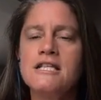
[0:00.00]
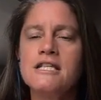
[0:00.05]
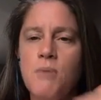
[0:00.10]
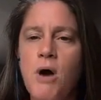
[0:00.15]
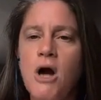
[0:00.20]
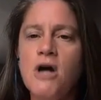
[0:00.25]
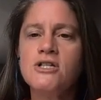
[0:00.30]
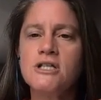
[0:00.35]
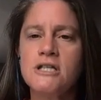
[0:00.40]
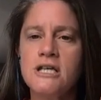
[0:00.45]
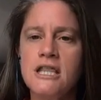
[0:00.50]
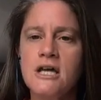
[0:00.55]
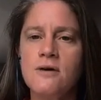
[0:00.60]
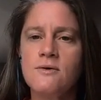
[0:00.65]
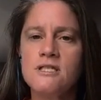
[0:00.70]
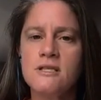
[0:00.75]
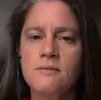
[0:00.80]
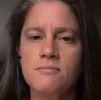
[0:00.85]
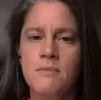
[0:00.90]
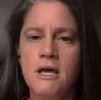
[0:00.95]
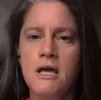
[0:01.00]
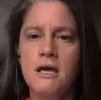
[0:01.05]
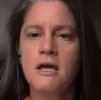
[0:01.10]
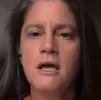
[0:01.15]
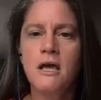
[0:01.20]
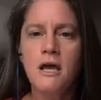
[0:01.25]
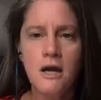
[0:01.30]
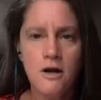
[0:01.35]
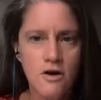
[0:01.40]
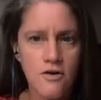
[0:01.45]
least partially there was some
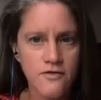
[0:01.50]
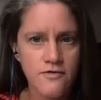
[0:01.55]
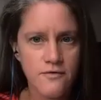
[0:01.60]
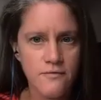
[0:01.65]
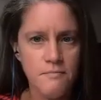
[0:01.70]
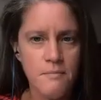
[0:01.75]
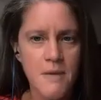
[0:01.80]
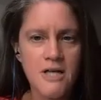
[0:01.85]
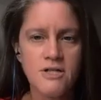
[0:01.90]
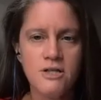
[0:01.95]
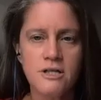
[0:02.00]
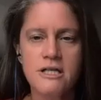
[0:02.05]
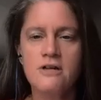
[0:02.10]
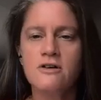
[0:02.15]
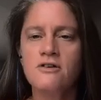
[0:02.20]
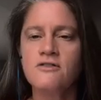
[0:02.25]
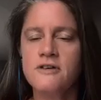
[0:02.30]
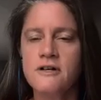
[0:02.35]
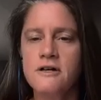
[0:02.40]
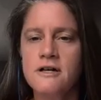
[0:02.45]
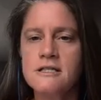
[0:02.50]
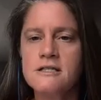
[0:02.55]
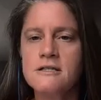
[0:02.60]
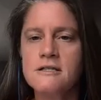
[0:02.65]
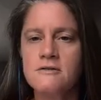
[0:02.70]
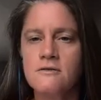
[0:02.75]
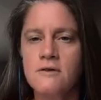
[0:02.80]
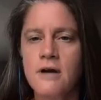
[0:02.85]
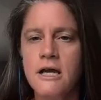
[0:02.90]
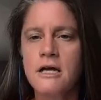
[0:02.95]
mental
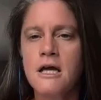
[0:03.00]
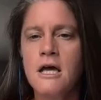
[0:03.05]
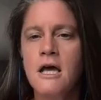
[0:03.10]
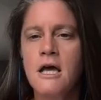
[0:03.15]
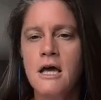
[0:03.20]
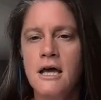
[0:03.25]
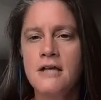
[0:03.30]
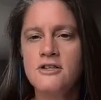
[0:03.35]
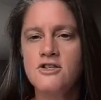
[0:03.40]
interference, right?